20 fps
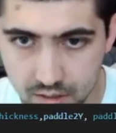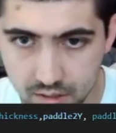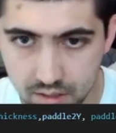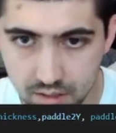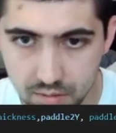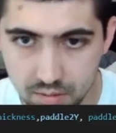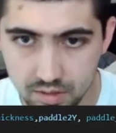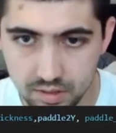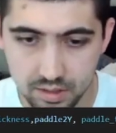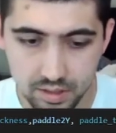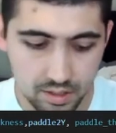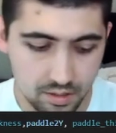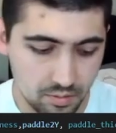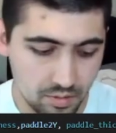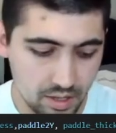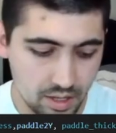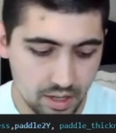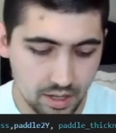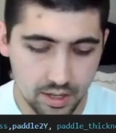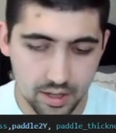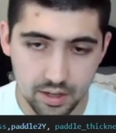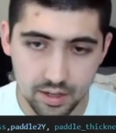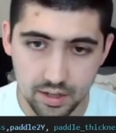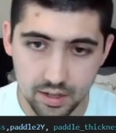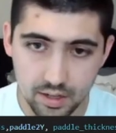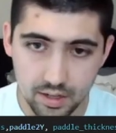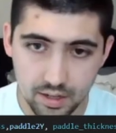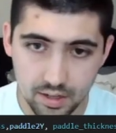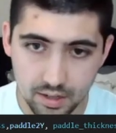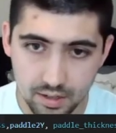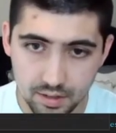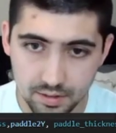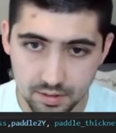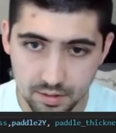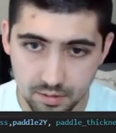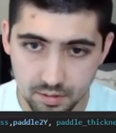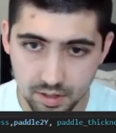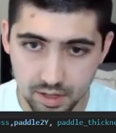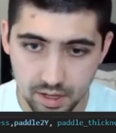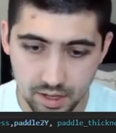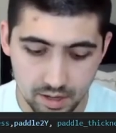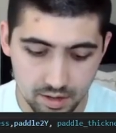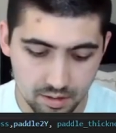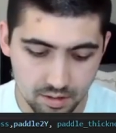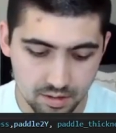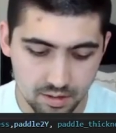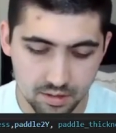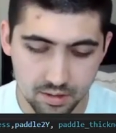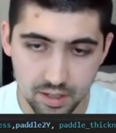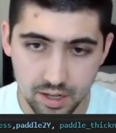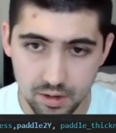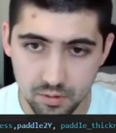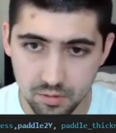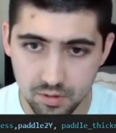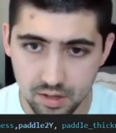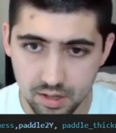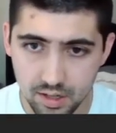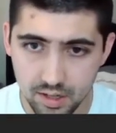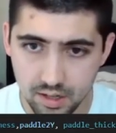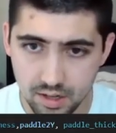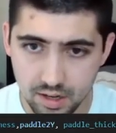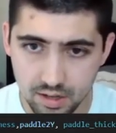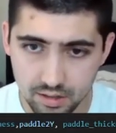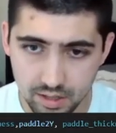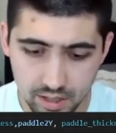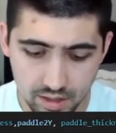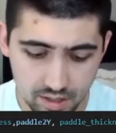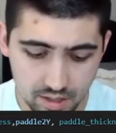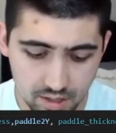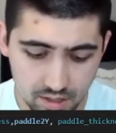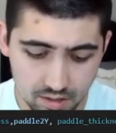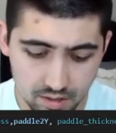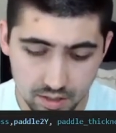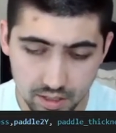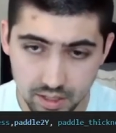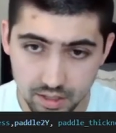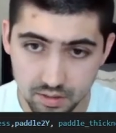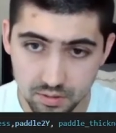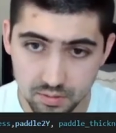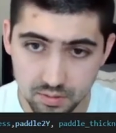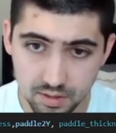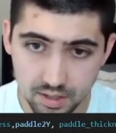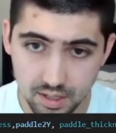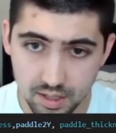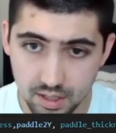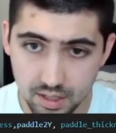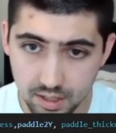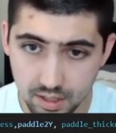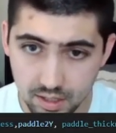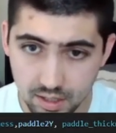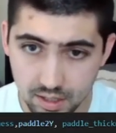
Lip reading: oh no, we can't write one and not write the other because we're not.